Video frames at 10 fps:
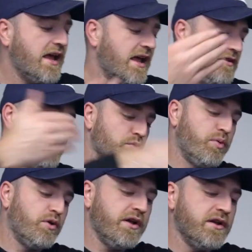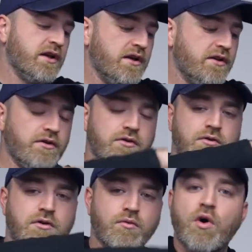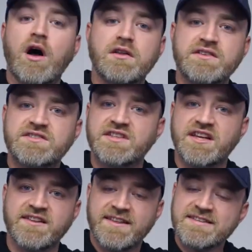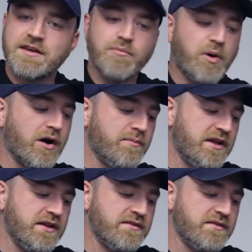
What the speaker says: and if you put your wallet in this compartment,